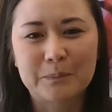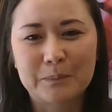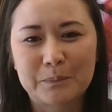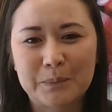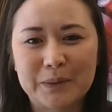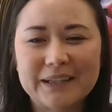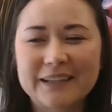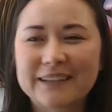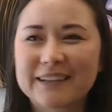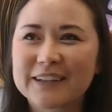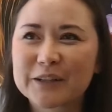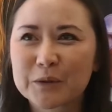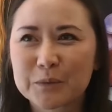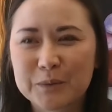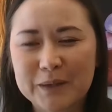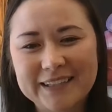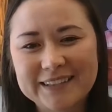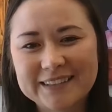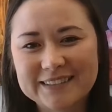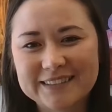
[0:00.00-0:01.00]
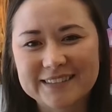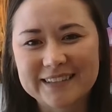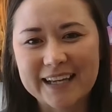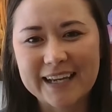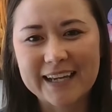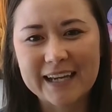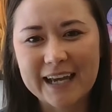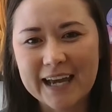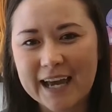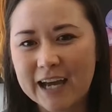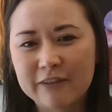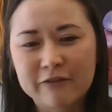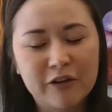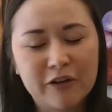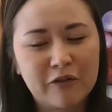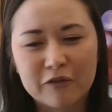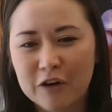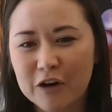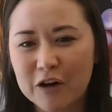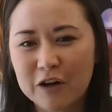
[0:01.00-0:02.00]
but in other ways they have
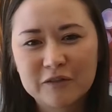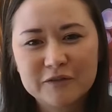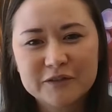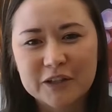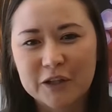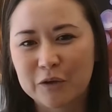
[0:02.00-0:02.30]
evolved